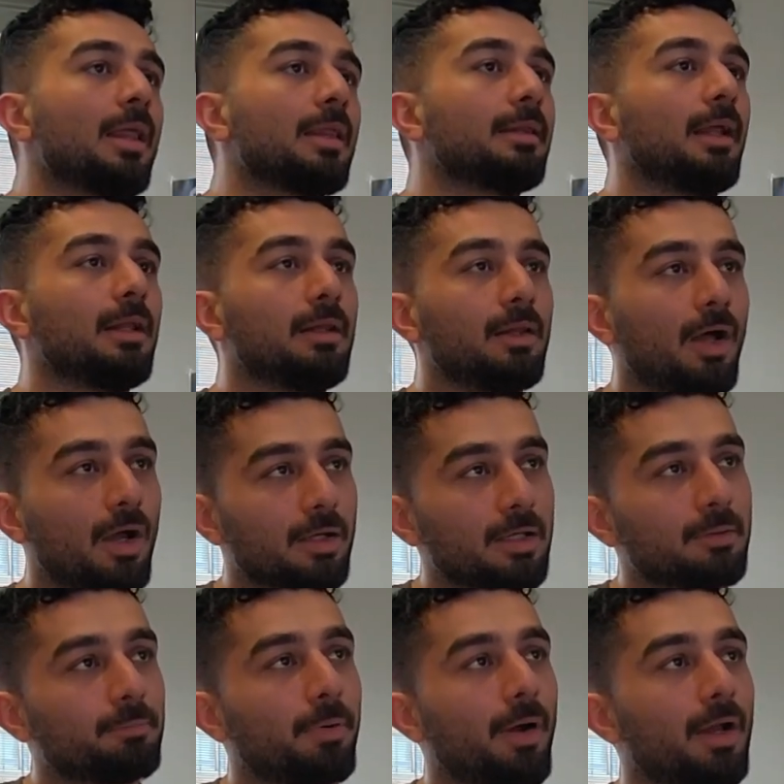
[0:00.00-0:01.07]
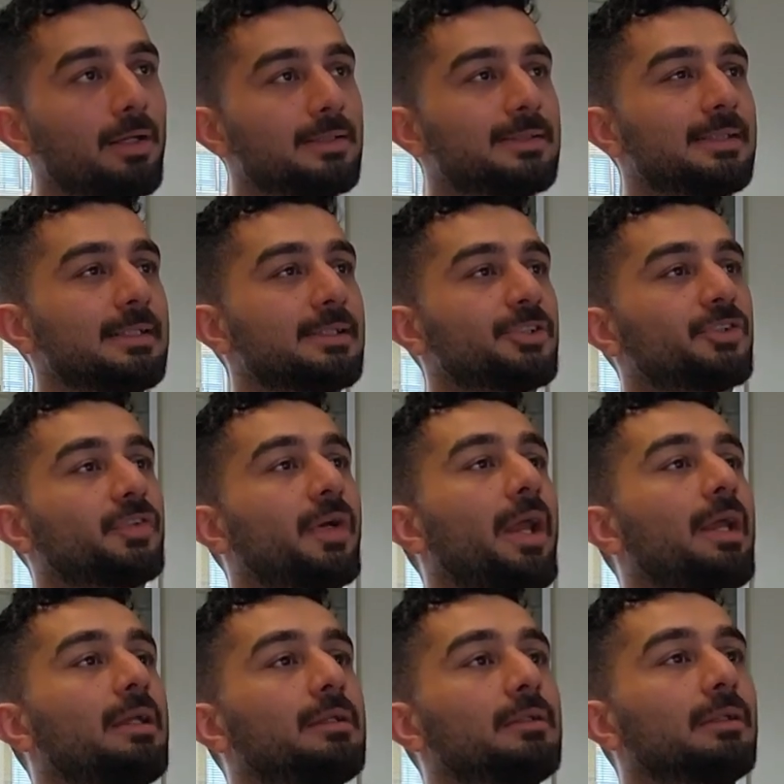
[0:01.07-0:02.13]
The logging policy is
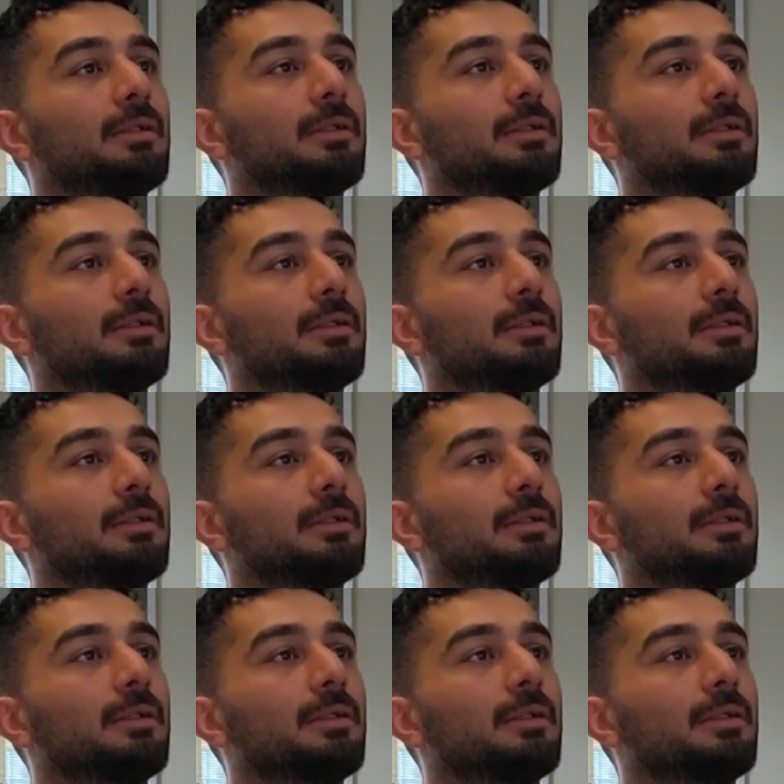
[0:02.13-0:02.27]
trained.